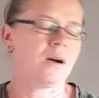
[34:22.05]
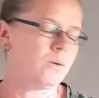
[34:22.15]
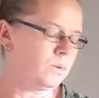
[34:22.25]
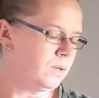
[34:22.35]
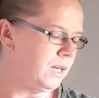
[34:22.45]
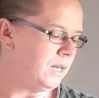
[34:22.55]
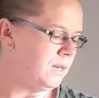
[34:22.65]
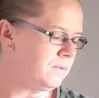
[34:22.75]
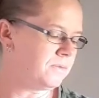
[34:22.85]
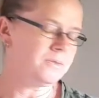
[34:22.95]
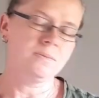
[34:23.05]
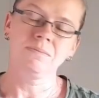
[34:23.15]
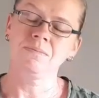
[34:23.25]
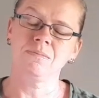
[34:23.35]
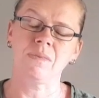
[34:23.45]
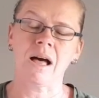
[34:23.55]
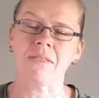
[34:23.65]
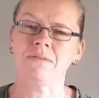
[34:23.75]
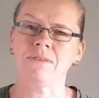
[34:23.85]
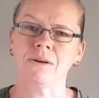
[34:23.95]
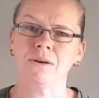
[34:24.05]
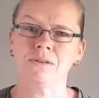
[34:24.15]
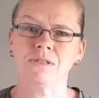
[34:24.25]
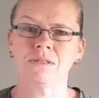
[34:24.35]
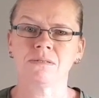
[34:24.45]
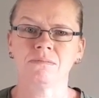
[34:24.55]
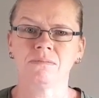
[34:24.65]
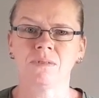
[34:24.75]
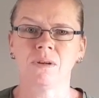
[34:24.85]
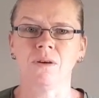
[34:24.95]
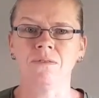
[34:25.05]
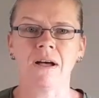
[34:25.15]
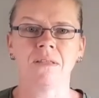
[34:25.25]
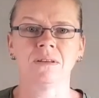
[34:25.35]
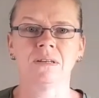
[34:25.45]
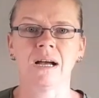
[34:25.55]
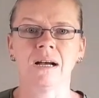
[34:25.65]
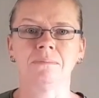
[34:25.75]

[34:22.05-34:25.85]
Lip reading: I'll leave other photos of other